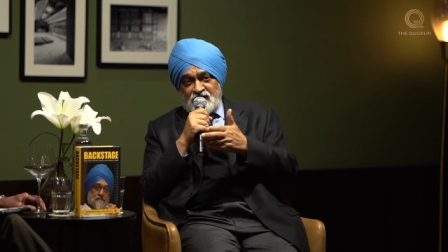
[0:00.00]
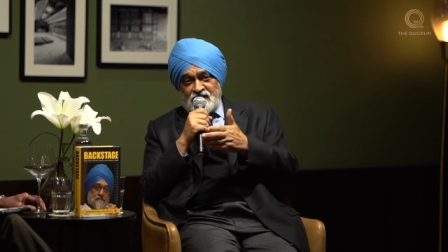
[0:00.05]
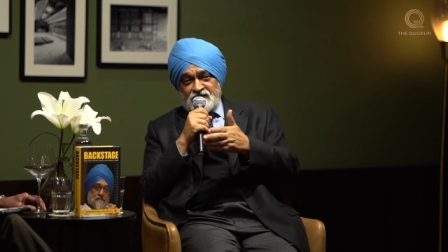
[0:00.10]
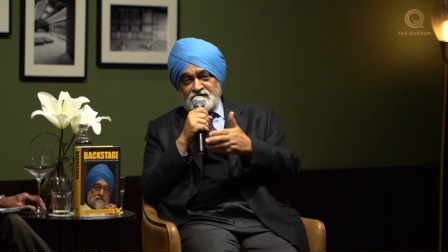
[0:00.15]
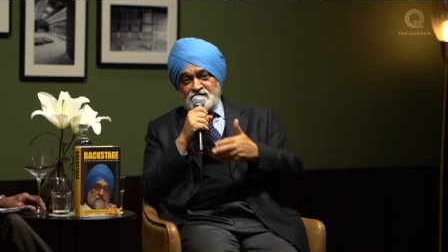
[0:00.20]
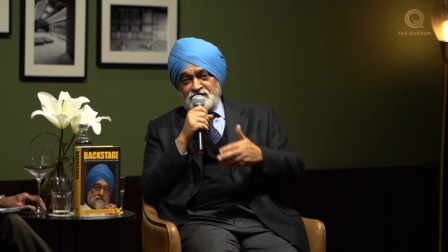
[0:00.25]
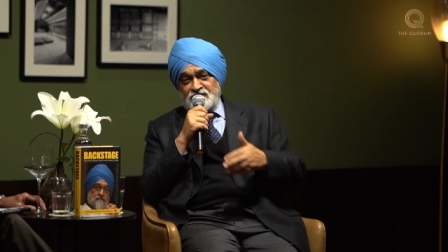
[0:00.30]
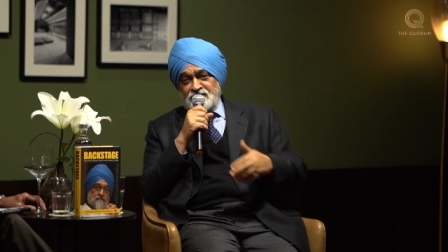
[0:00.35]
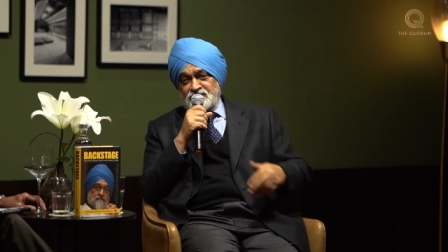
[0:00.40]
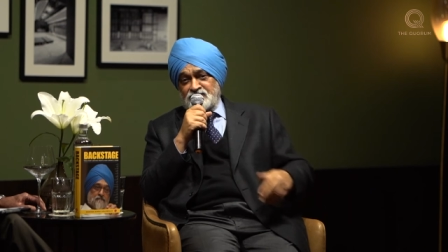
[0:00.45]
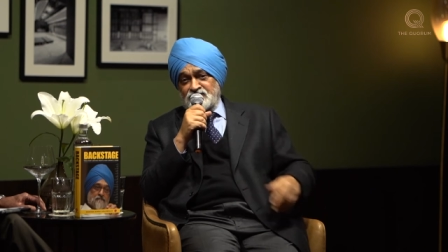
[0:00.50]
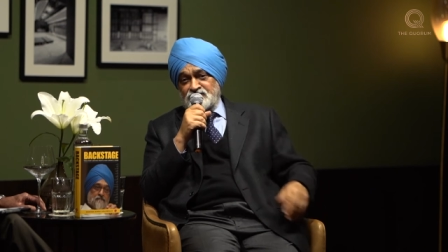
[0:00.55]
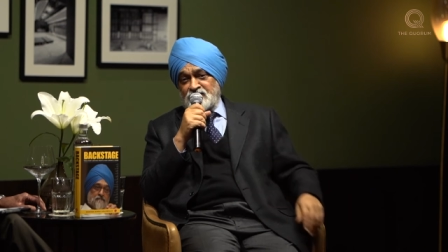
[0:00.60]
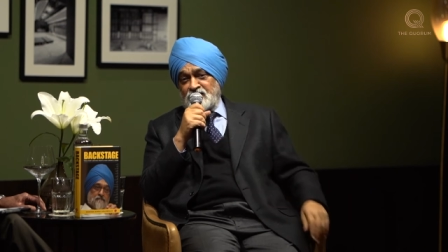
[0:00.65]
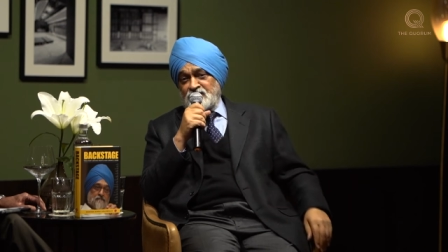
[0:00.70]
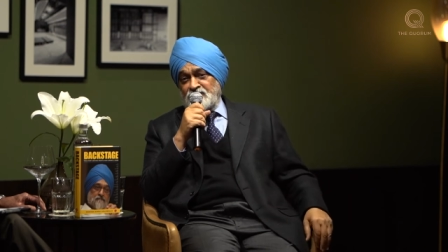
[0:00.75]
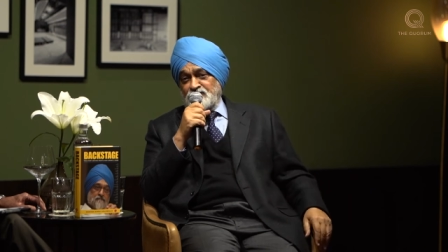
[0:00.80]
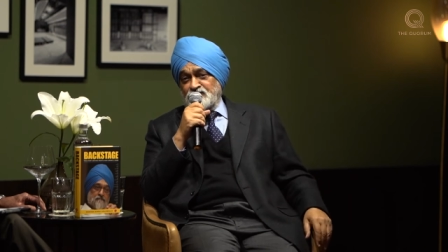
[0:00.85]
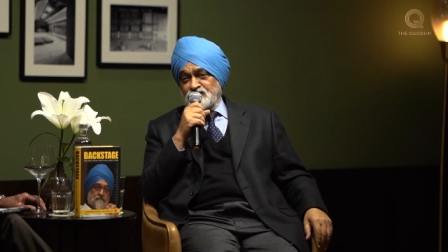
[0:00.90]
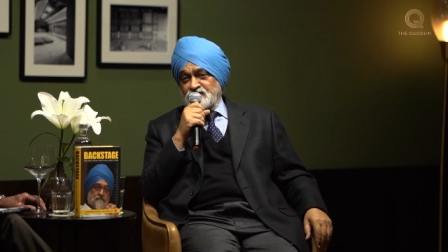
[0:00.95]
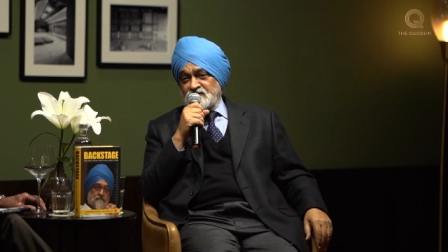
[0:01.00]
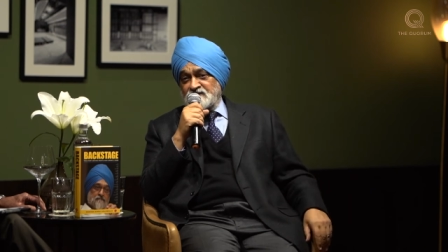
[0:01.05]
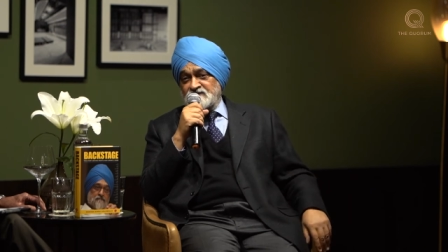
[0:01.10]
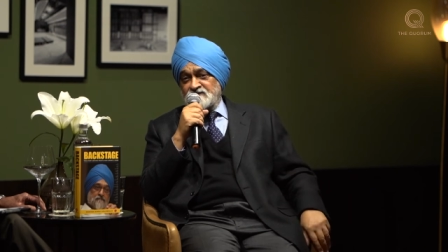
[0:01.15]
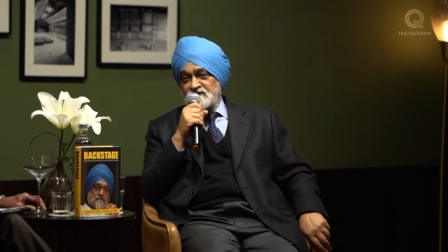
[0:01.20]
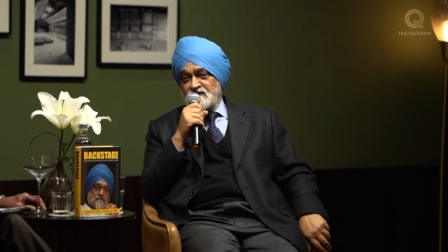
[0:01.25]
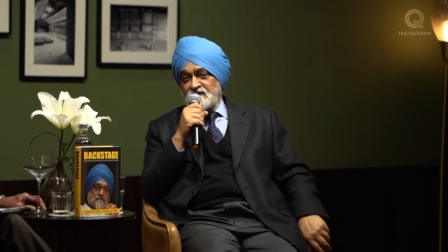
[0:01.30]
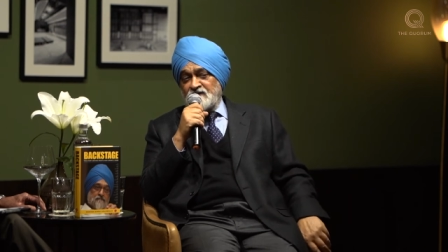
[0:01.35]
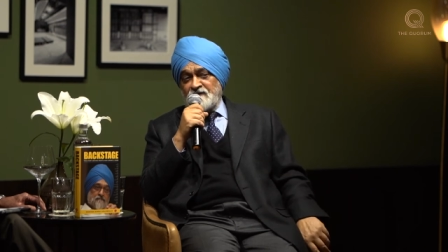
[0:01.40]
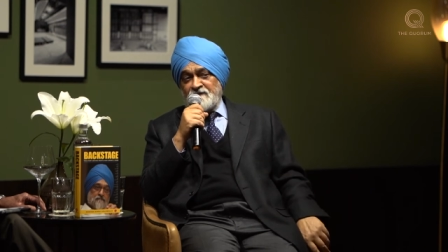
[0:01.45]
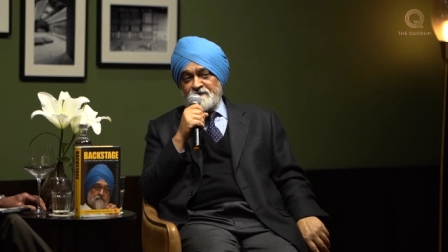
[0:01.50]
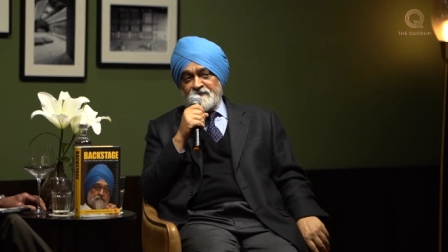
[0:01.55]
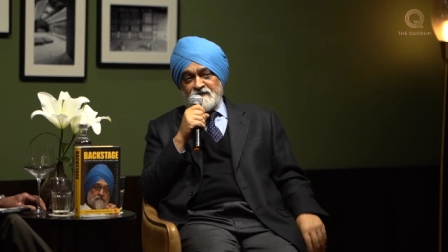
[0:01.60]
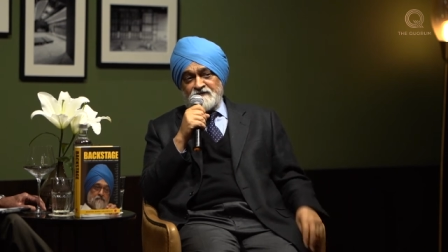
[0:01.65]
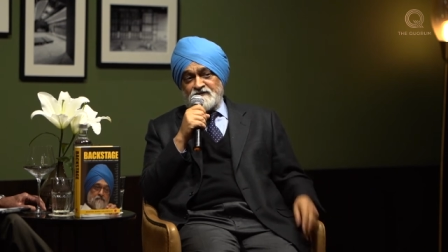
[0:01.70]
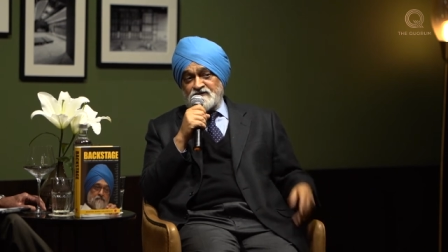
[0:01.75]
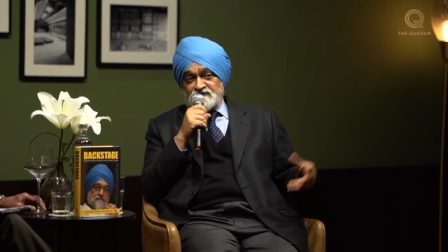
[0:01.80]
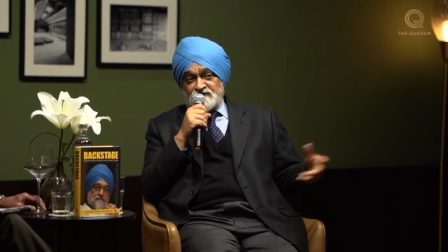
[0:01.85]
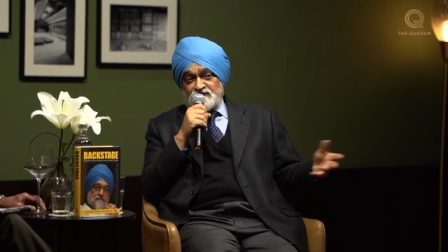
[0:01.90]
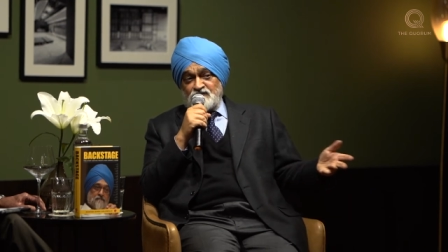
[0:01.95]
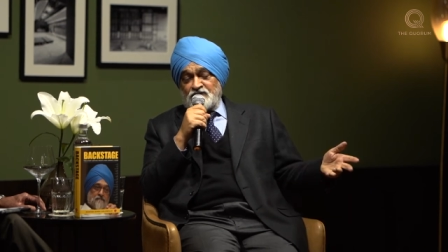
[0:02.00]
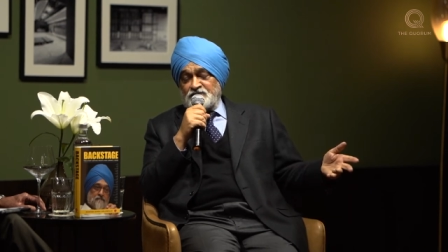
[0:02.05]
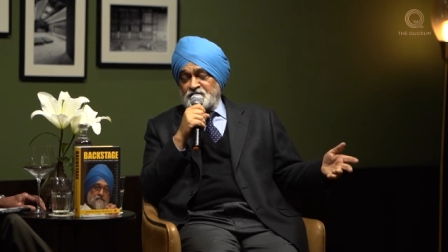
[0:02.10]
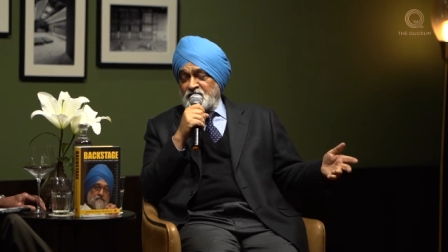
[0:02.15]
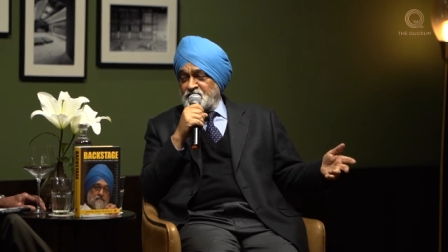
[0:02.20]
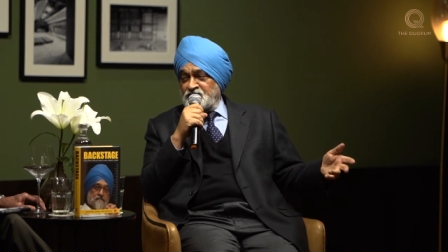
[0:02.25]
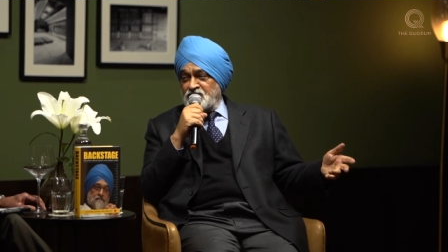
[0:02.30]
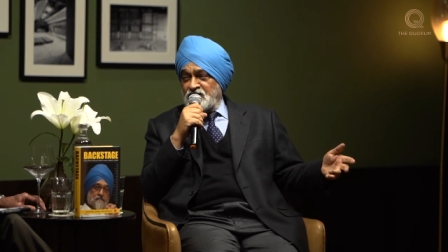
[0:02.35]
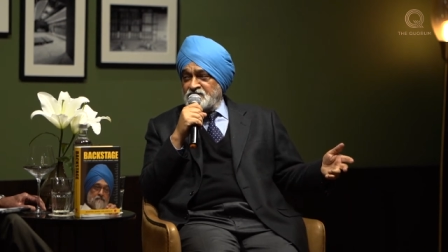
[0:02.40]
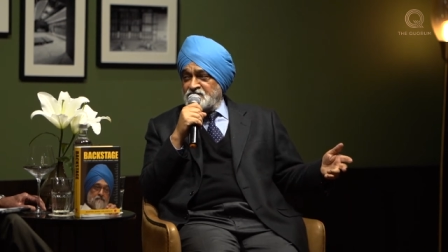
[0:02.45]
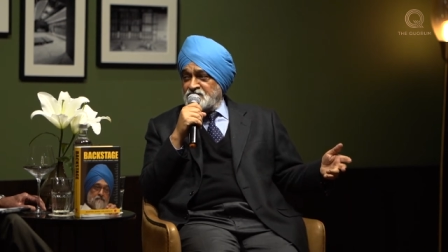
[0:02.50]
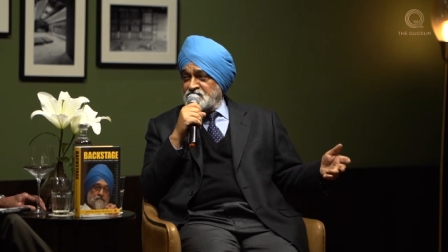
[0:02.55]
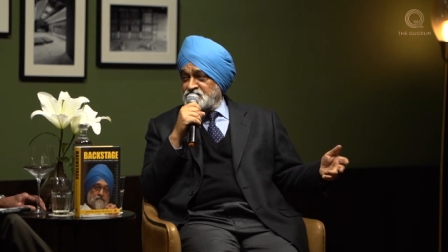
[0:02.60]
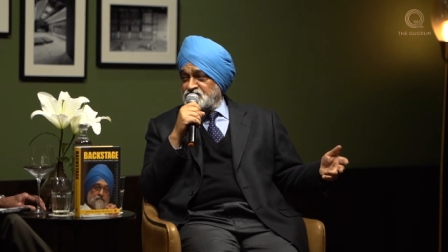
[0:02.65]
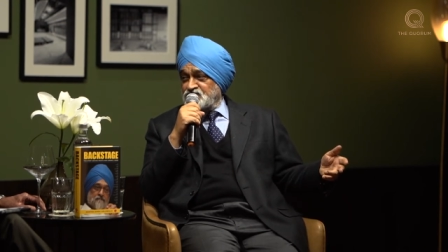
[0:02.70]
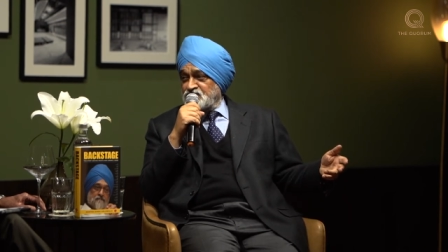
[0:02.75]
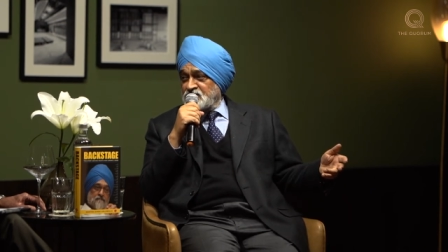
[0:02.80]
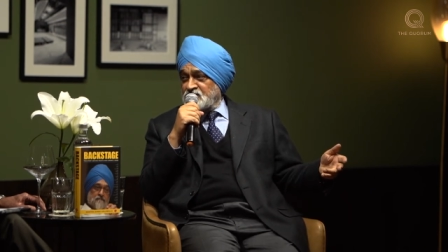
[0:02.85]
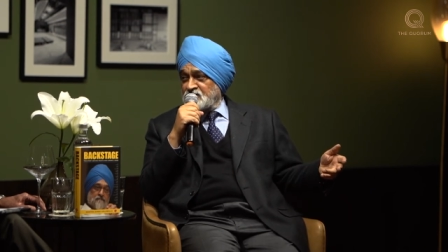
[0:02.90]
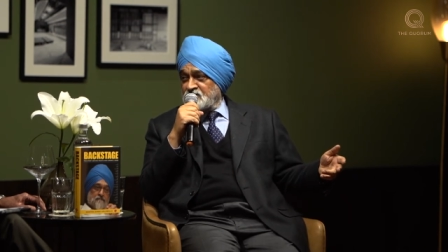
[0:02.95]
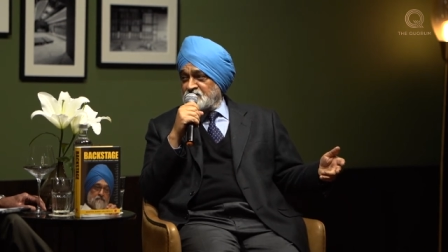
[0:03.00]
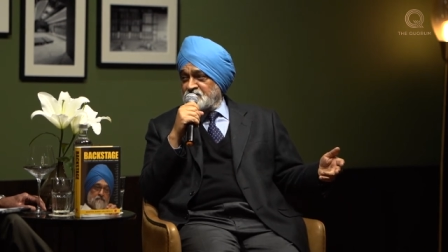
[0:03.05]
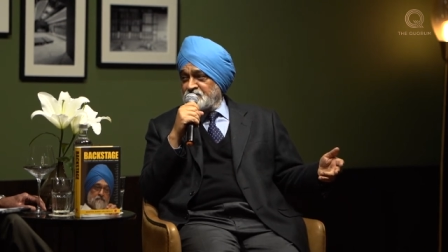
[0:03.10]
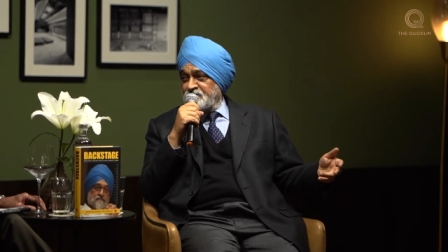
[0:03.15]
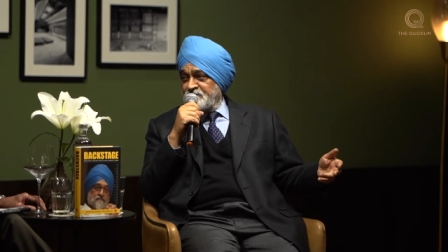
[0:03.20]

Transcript: I need to tell you this, that this is what my brother has written.